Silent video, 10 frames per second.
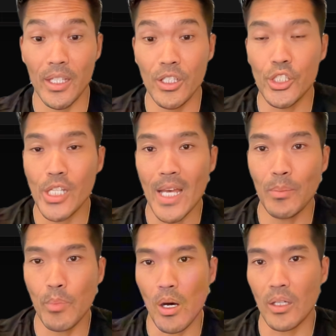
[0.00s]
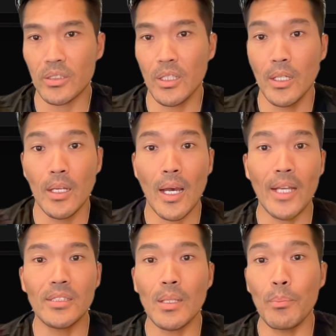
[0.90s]
in the chat box, I
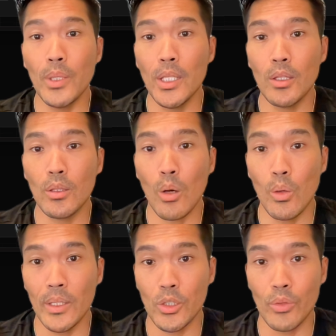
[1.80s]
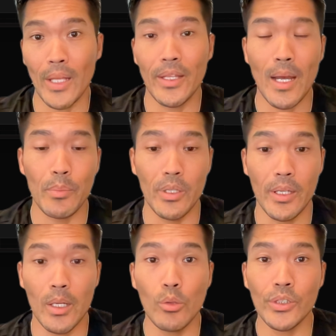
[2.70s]
simply told it to adapt the
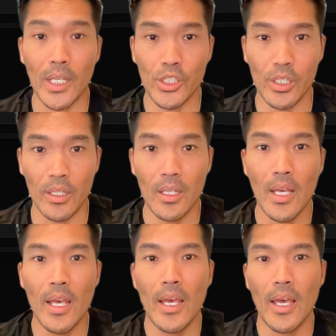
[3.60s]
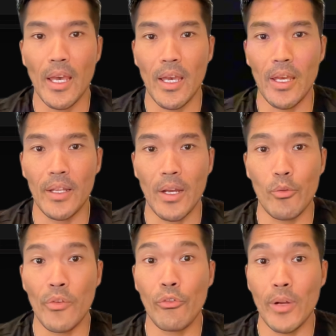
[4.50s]
hero section and I
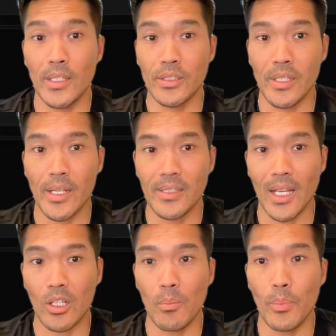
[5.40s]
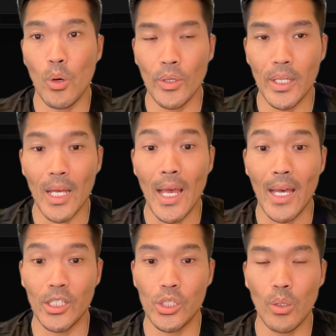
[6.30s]
referenced the exact component I
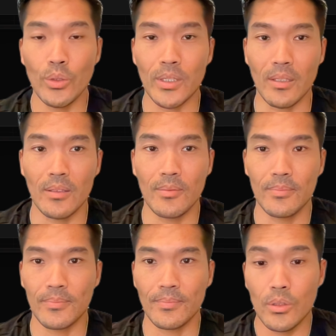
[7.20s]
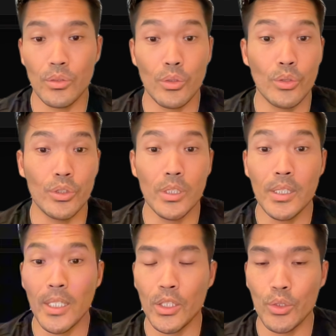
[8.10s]
had chosen. So you just
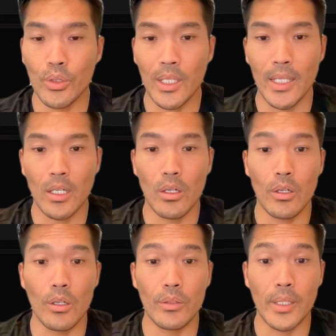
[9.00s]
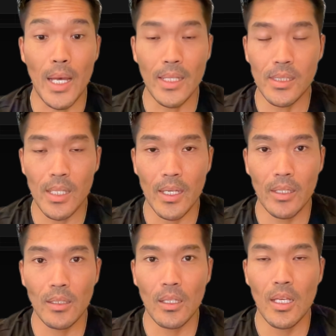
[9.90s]
need to click on the add sign